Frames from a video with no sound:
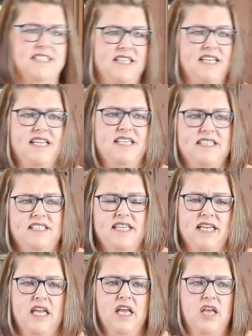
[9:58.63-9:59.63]
a
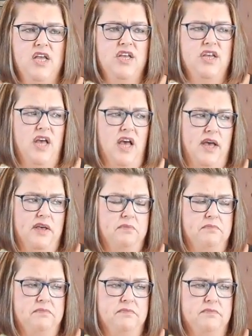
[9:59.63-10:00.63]
tendency
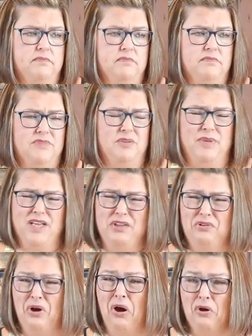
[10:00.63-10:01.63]
to be a
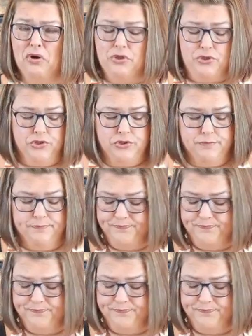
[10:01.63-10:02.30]
little harsh.